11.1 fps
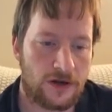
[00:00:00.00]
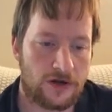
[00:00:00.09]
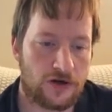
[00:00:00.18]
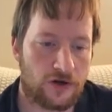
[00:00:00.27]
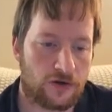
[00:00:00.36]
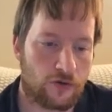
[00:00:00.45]

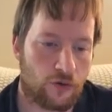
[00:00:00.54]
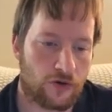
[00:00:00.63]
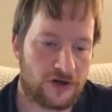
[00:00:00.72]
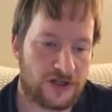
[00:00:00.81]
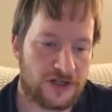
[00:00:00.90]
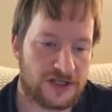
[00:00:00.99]
No,
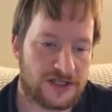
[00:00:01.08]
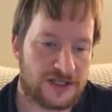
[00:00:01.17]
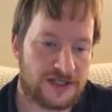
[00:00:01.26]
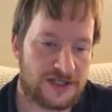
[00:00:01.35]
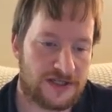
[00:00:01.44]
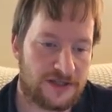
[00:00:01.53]
according to this,
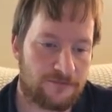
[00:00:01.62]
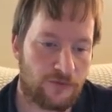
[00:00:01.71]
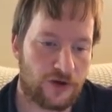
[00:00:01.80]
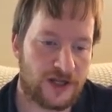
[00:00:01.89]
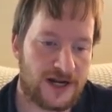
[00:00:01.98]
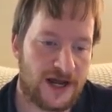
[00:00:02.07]

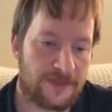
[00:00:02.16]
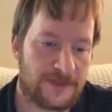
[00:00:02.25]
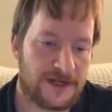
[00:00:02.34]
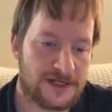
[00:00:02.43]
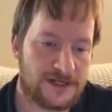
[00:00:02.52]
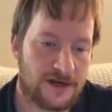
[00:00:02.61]
wheeling out
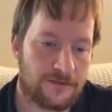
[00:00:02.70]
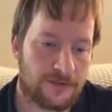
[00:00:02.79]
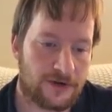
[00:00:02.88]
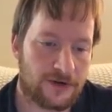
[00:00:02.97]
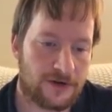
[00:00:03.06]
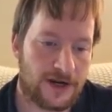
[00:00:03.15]
this
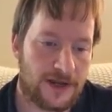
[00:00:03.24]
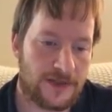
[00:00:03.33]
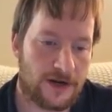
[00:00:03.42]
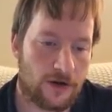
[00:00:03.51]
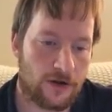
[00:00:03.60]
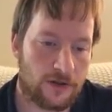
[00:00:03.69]
number and
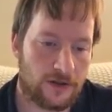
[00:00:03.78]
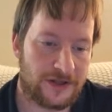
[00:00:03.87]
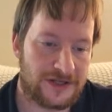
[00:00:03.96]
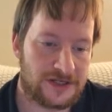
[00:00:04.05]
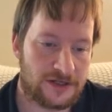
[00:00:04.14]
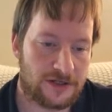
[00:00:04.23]
then all of
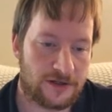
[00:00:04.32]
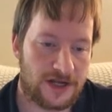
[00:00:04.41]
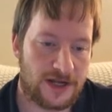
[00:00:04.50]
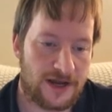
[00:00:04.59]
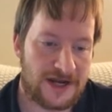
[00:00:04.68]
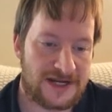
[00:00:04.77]
these,
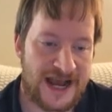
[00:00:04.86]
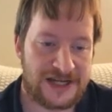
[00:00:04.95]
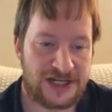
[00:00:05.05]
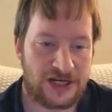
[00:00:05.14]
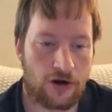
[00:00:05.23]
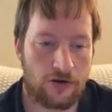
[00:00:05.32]

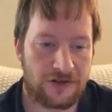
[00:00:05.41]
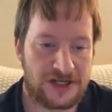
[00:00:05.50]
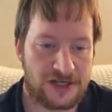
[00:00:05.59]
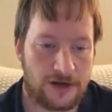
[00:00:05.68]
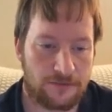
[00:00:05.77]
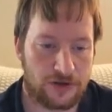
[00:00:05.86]
attaching all these
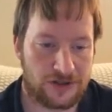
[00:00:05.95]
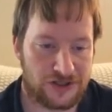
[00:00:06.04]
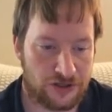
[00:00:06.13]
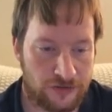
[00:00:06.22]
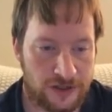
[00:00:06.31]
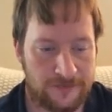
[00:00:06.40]
numbers
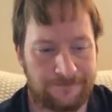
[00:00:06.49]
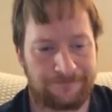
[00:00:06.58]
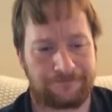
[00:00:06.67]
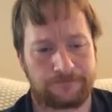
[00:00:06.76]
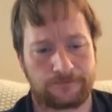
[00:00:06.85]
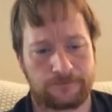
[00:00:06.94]
to it
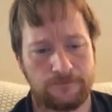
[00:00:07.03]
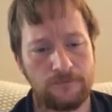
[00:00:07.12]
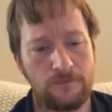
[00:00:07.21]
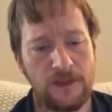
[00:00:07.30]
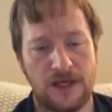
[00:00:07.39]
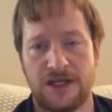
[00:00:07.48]

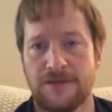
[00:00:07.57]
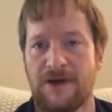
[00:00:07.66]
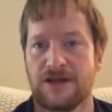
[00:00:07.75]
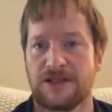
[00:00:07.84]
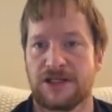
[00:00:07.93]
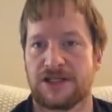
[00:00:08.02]
is
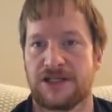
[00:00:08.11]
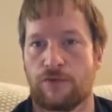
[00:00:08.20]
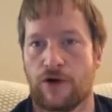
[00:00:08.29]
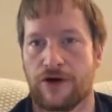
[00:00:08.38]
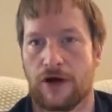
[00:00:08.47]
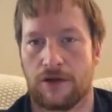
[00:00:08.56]
about
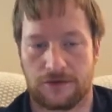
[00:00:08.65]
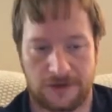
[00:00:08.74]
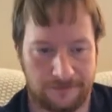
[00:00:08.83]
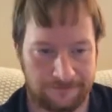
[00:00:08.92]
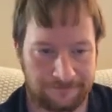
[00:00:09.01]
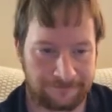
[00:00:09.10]
$61
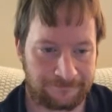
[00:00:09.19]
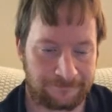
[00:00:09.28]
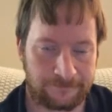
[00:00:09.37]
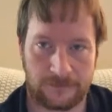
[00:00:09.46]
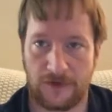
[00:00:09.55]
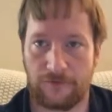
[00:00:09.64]

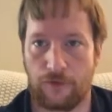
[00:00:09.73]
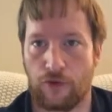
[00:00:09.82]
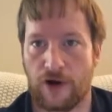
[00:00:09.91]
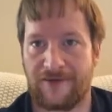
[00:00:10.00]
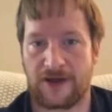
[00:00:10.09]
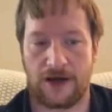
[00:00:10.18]
from what
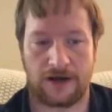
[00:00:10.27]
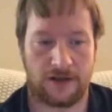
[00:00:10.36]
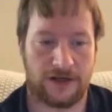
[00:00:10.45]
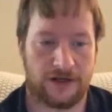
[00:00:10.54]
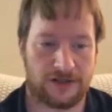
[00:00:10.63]
I've calculated.